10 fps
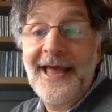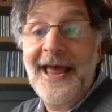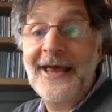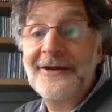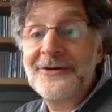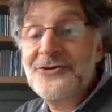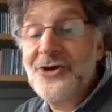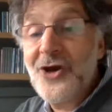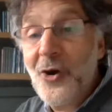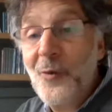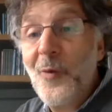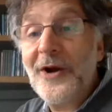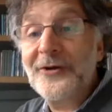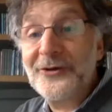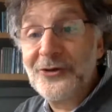and know
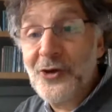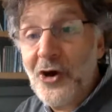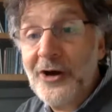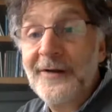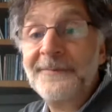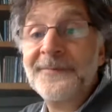where to look.